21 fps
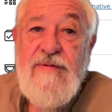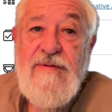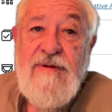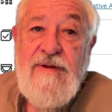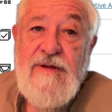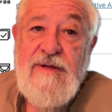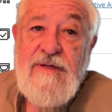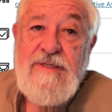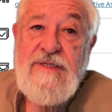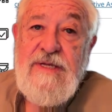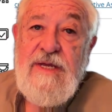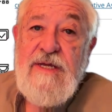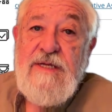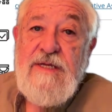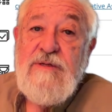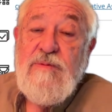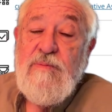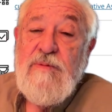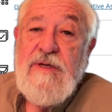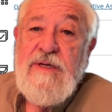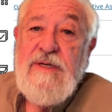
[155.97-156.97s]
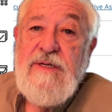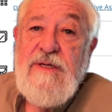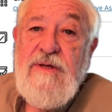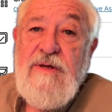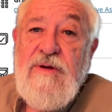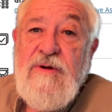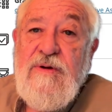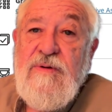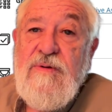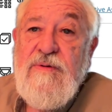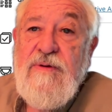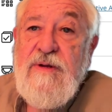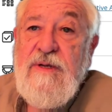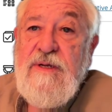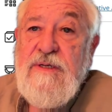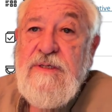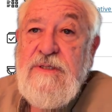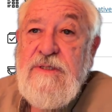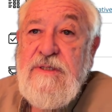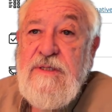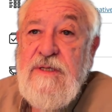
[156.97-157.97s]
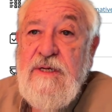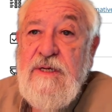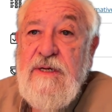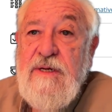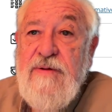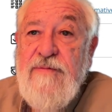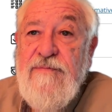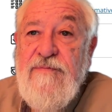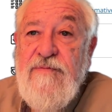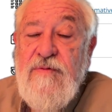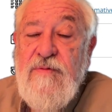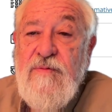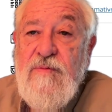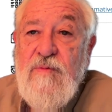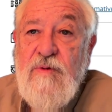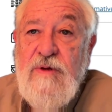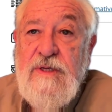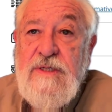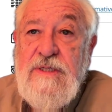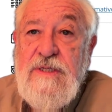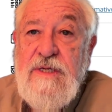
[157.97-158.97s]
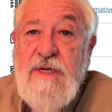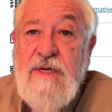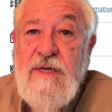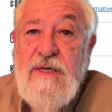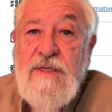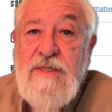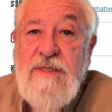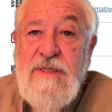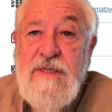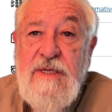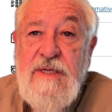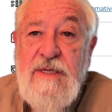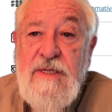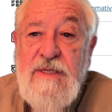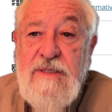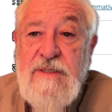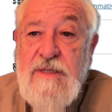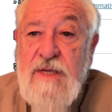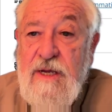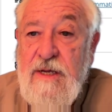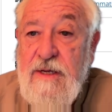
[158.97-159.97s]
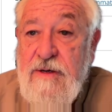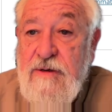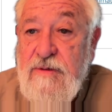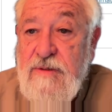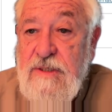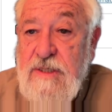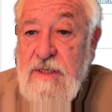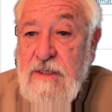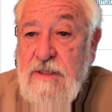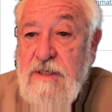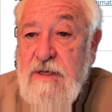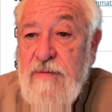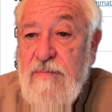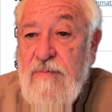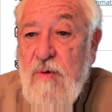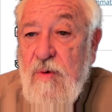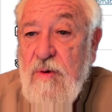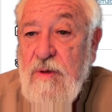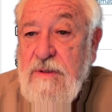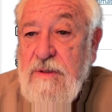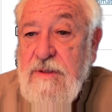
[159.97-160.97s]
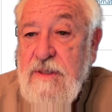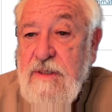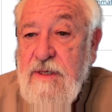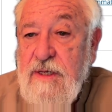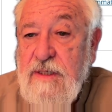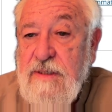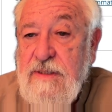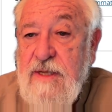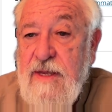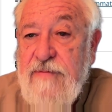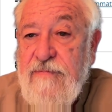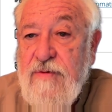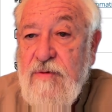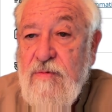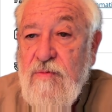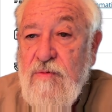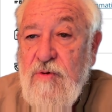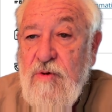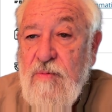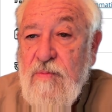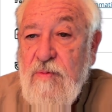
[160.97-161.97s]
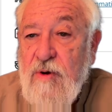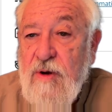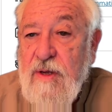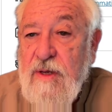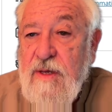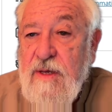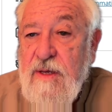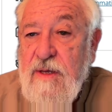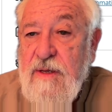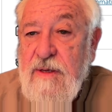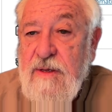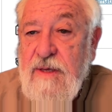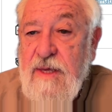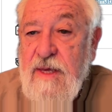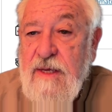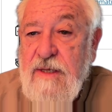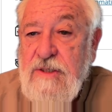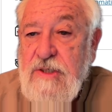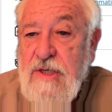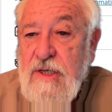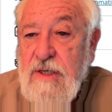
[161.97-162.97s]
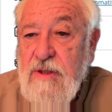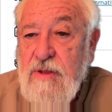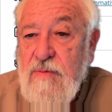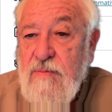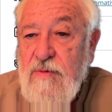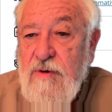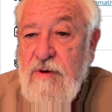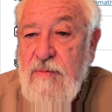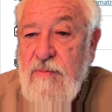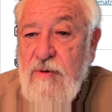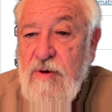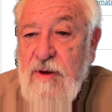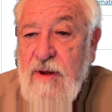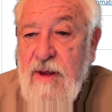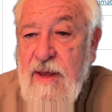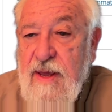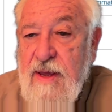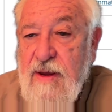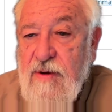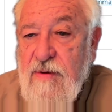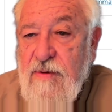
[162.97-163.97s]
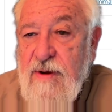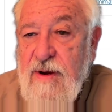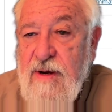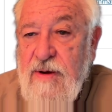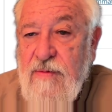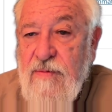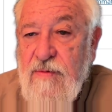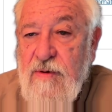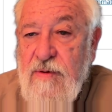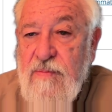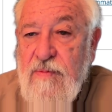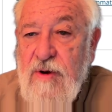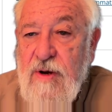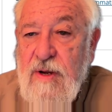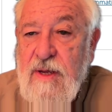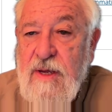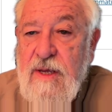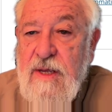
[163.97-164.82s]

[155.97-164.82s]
assessment here is for week 6 is 160 points. It does have a rubric. Okay, check the rubric out, grading rubric.